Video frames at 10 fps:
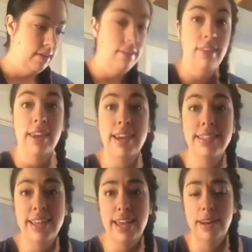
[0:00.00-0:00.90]
And like I
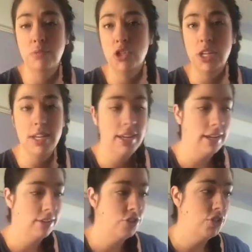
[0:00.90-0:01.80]
said, I'm
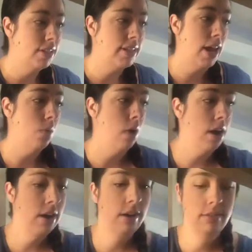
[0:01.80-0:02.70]
cheating. It's just add
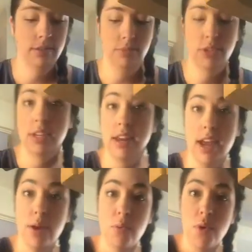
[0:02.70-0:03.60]
water. So I'm just
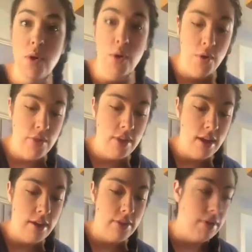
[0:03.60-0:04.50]
gonna
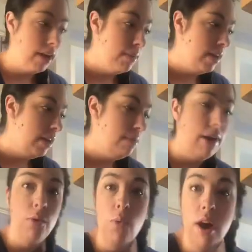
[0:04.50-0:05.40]
add the recommended
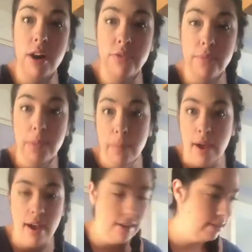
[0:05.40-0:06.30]
amount of water from the
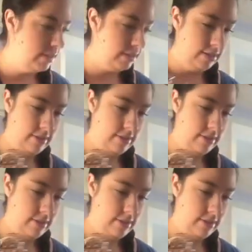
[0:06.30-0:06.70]
box.